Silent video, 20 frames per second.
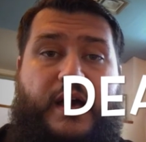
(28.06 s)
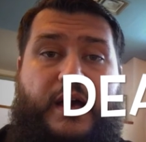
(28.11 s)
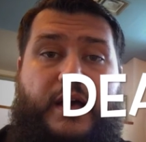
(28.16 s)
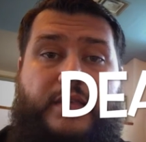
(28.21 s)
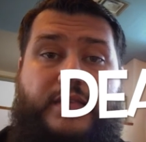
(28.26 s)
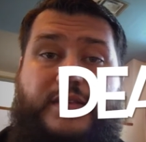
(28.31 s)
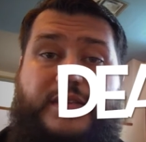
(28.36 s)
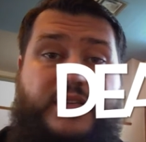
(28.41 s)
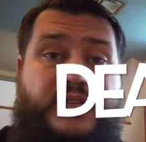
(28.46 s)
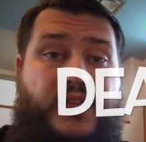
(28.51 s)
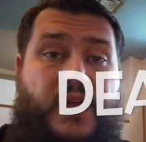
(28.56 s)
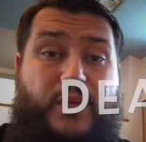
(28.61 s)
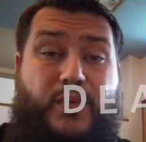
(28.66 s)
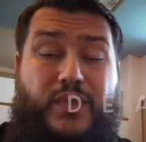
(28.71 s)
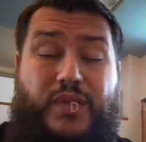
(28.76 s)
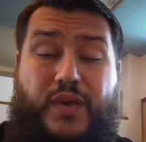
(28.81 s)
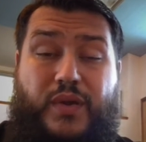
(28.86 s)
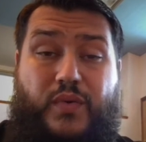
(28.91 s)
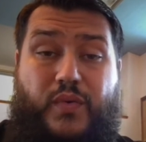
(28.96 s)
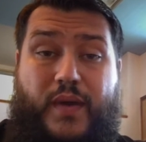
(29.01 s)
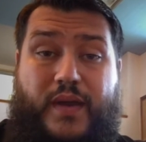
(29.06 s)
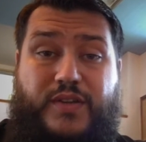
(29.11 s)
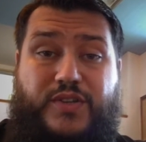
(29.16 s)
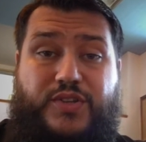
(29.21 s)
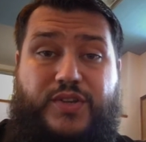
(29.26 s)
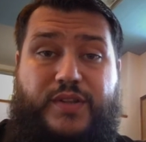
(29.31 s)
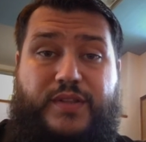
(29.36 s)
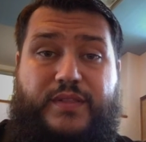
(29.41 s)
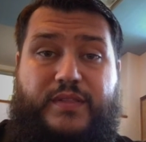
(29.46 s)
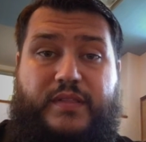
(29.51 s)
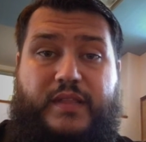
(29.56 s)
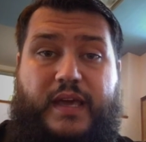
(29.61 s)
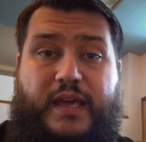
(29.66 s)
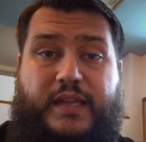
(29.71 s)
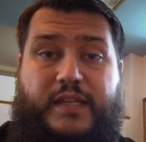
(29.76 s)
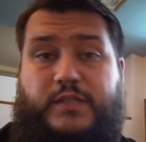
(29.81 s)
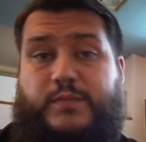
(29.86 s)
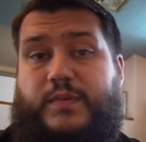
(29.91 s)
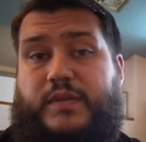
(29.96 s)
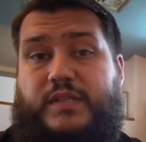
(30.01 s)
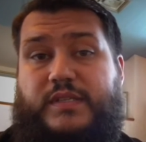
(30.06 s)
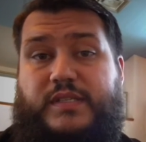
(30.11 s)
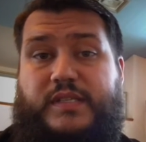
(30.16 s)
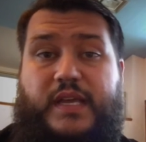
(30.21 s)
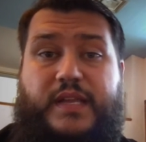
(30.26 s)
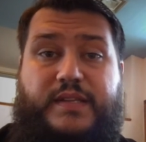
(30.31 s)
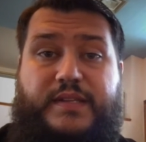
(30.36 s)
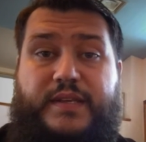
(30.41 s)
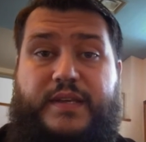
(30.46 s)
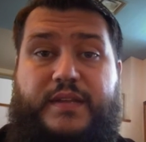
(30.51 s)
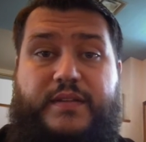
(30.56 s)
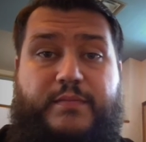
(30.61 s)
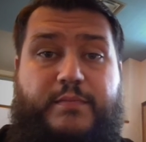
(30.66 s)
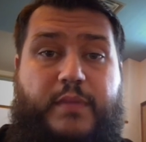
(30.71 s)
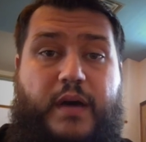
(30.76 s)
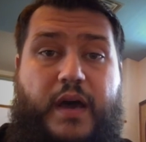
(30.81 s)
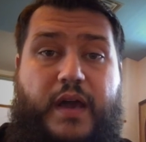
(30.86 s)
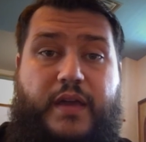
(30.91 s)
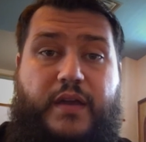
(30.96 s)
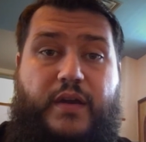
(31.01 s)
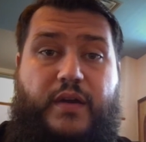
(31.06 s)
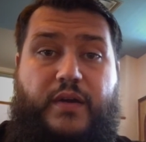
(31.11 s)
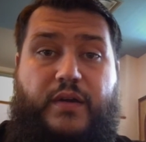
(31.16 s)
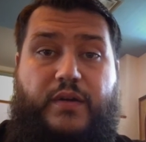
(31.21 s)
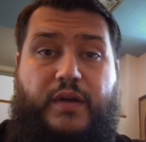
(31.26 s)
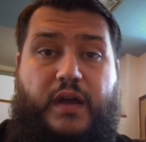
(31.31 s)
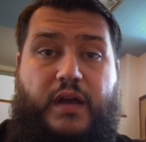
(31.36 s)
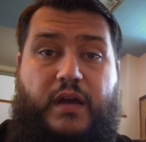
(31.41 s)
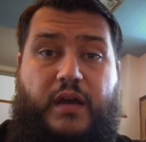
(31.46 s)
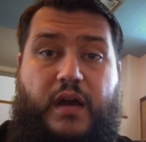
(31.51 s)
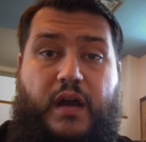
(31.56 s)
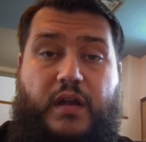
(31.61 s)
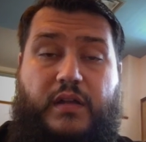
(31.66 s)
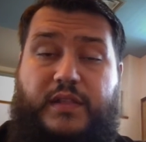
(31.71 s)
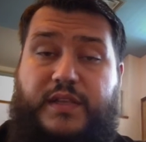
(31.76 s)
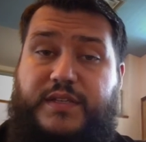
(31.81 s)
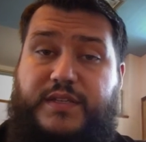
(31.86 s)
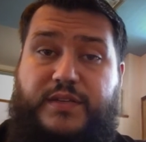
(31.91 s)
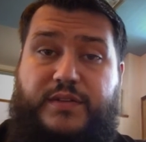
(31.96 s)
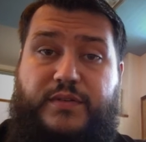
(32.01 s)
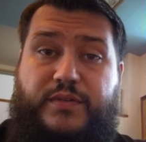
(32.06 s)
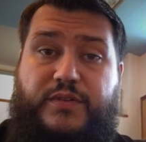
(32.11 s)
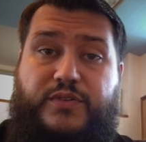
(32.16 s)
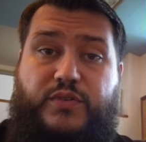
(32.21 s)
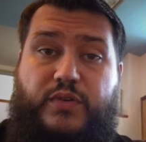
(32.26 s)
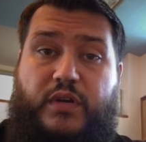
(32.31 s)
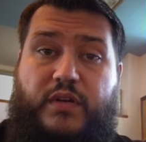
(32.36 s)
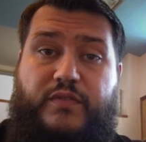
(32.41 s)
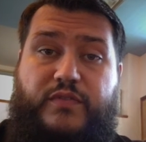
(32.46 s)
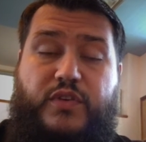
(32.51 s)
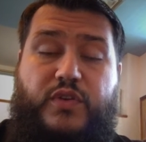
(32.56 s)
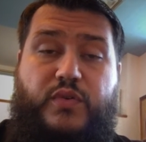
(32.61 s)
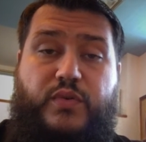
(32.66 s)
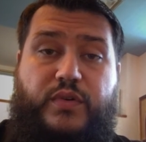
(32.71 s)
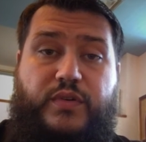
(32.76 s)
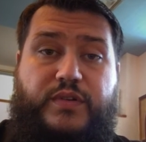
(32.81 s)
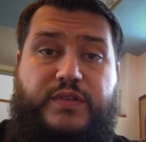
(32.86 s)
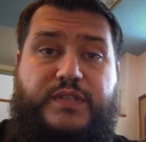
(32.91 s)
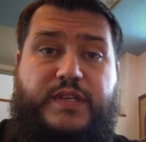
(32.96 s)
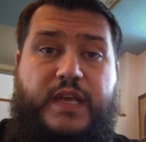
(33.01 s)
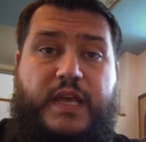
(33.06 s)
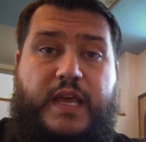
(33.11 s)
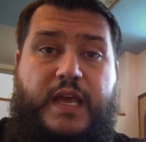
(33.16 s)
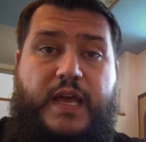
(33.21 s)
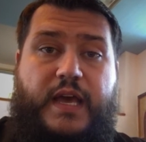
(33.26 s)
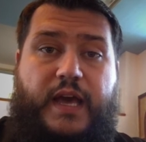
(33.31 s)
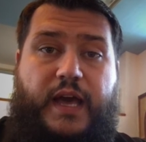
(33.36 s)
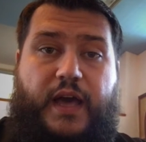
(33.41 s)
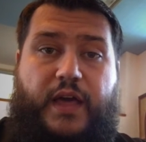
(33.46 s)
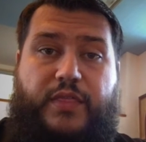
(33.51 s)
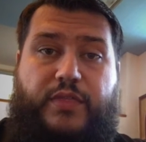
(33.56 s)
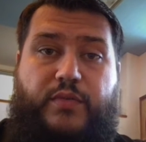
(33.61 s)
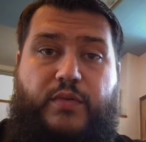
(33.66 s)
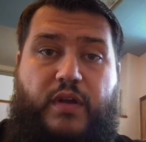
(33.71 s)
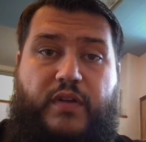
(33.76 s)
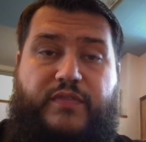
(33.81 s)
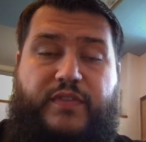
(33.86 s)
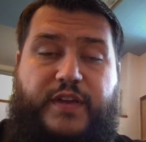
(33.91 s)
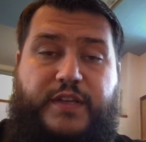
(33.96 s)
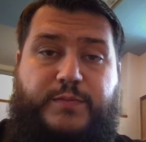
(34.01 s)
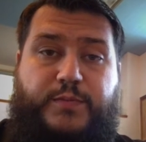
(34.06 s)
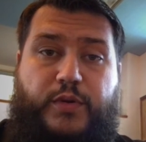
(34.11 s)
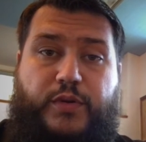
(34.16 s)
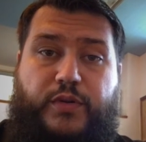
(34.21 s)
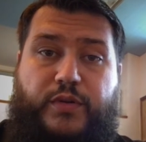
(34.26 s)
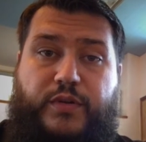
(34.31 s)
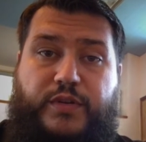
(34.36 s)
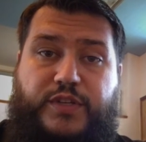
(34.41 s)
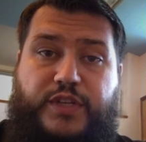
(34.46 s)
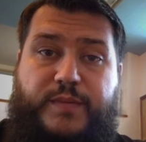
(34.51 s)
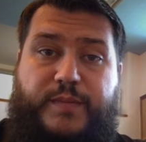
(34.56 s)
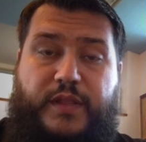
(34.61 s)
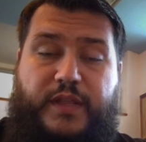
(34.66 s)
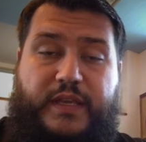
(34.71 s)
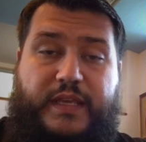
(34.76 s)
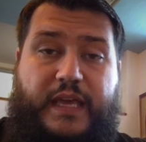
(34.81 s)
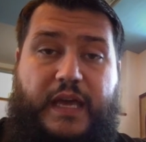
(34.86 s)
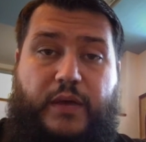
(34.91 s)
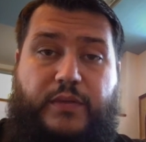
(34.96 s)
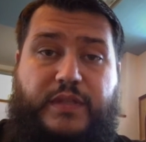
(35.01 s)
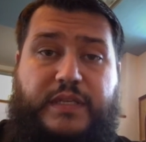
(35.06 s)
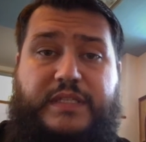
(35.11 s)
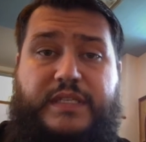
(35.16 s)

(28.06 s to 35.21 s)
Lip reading: This is not really a question that has been sent in by our listeners or our viewers through our Facebook or our Gmail account.